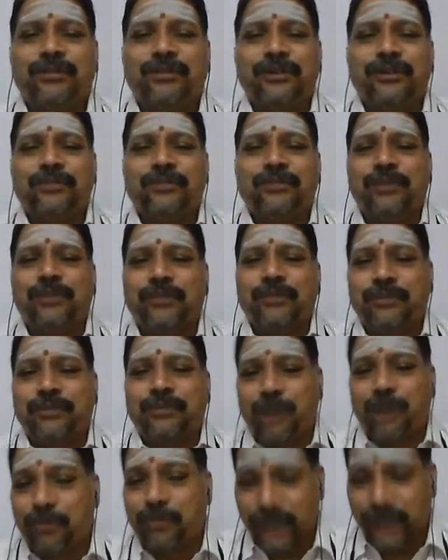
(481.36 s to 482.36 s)
to implement
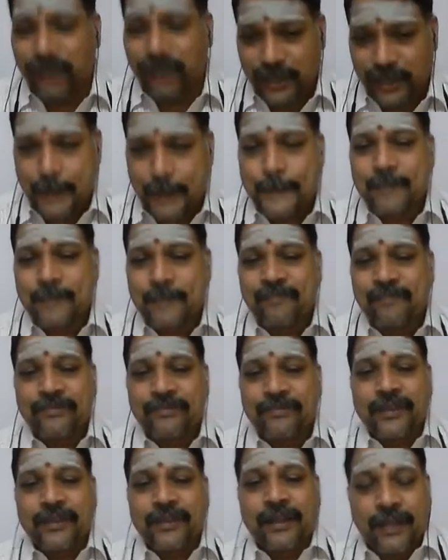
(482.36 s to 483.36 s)
properly.
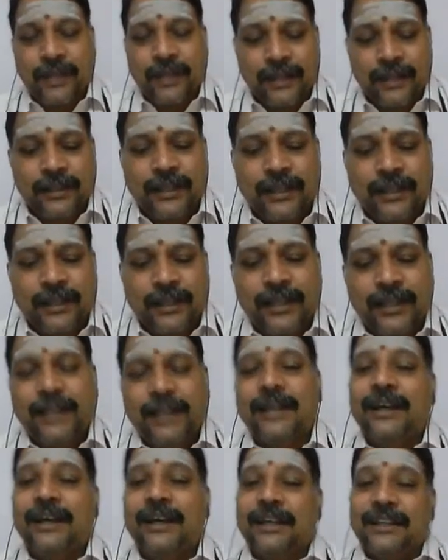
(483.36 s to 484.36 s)
Then,
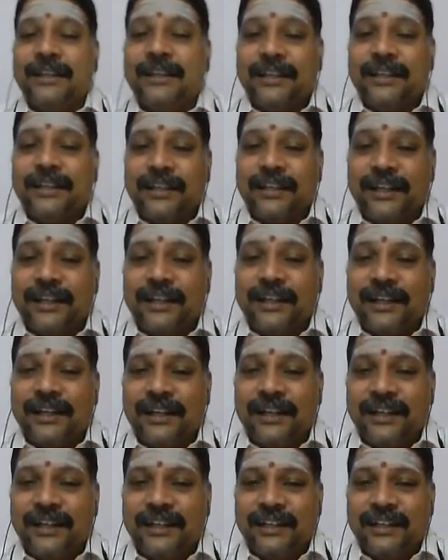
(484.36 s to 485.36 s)

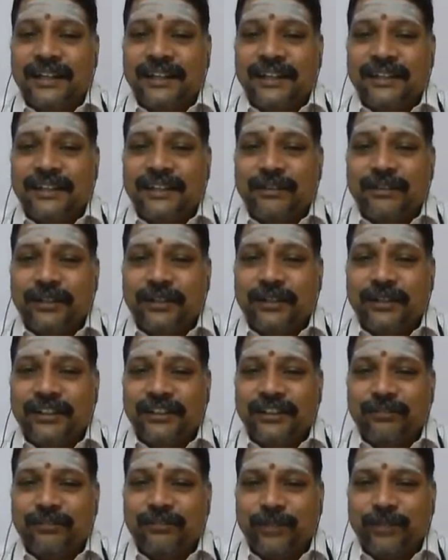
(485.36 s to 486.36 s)
uh,
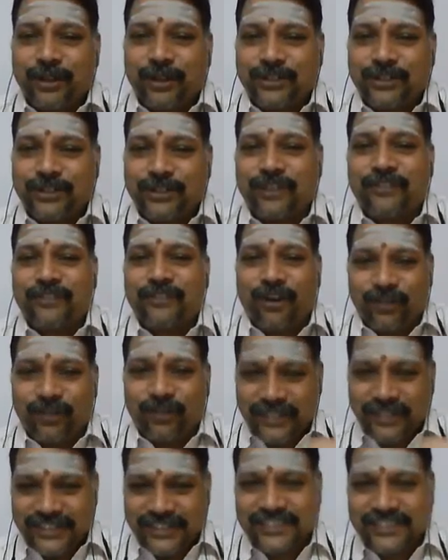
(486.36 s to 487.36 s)
because of all
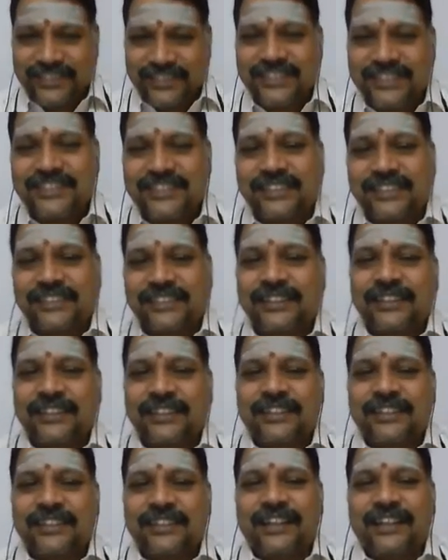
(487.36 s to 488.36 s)
these reasons,
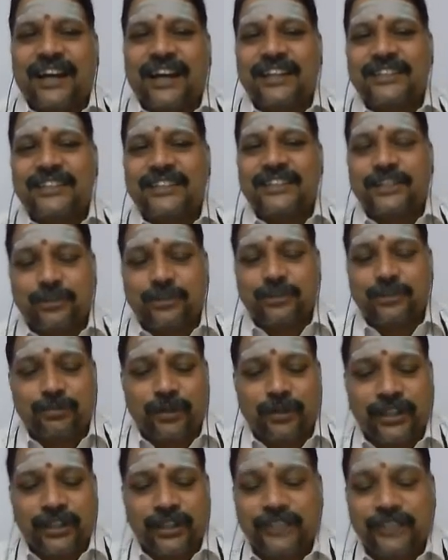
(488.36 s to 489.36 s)
the agriculture
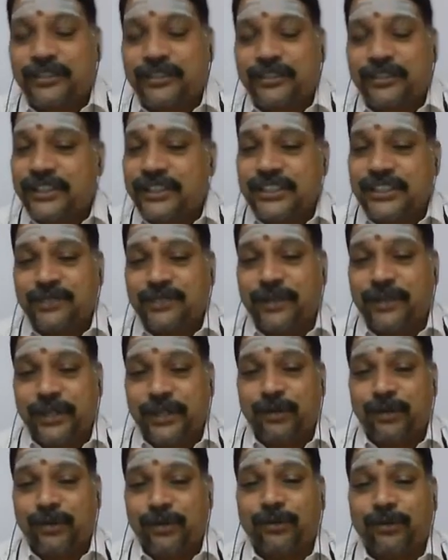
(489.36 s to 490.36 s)
productivity is
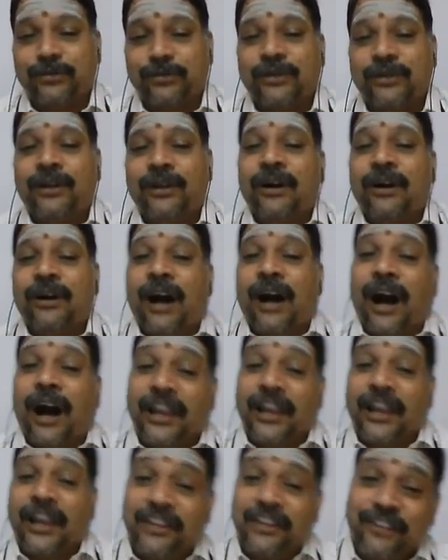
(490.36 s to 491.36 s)
very low.
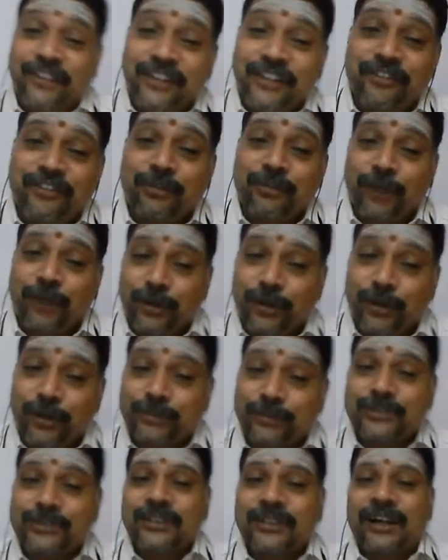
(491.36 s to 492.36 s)
Even if you
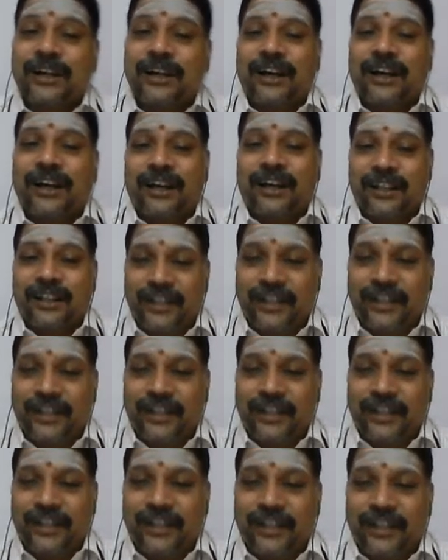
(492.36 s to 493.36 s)
produce
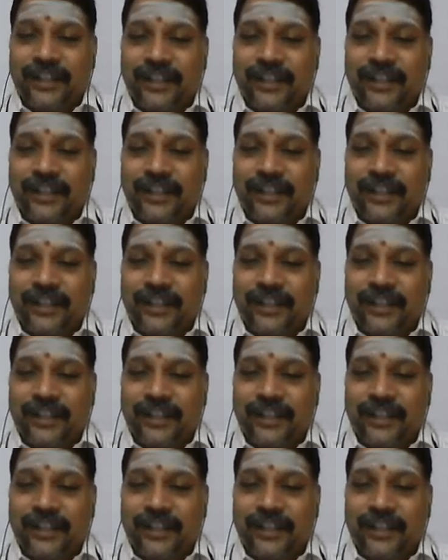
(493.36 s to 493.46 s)
required